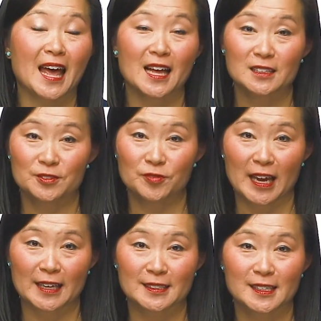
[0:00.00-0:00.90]

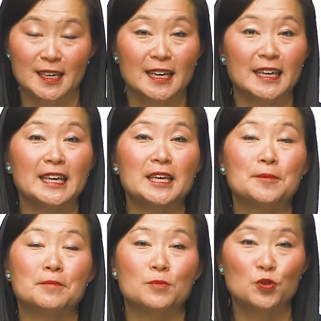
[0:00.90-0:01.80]
Elevate,
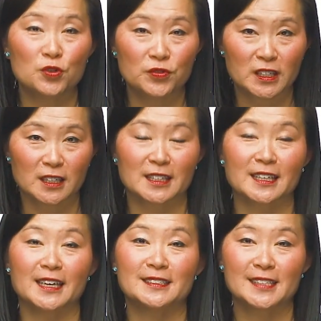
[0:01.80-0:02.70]
keep moving.
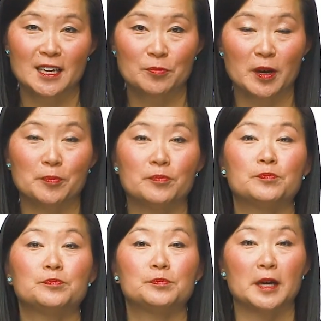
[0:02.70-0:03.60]
Like I said,
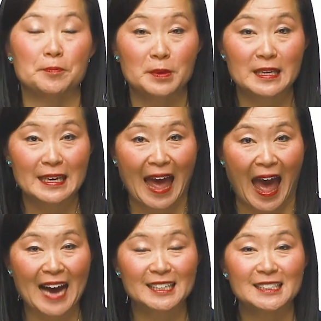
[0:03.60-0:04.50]
by being
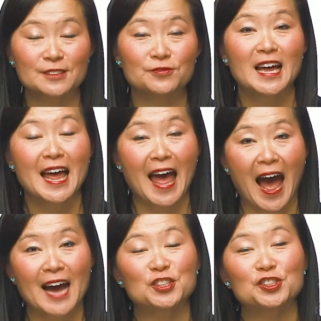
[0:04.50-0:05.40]
active
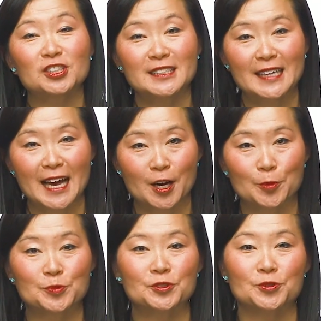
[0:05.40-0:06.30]
actually
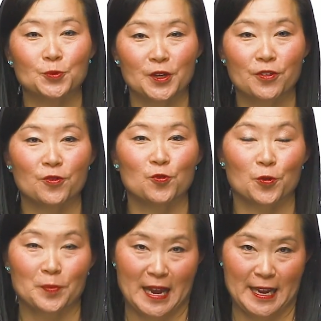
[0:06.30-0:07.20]
helps with your
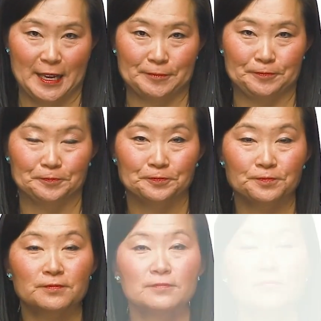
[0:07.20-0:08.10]
pain.
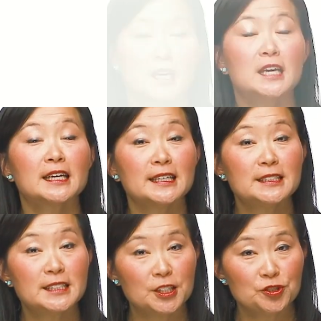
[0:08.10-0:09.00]

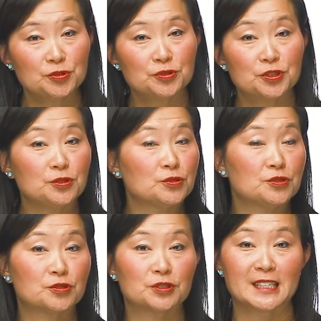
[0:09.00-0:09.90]
Continue to
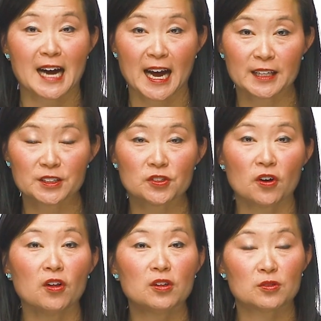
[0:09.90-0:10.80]
use your
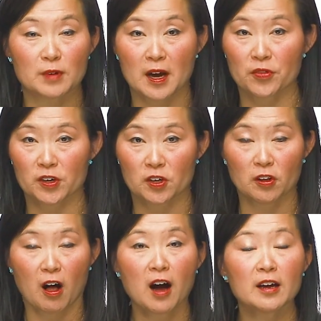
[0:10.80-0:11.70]
Tylenol around the
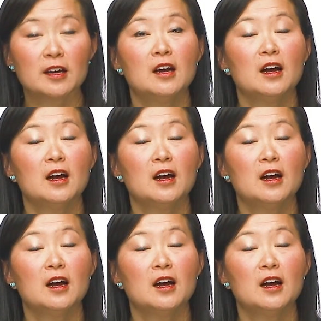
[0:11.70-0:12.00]
clock,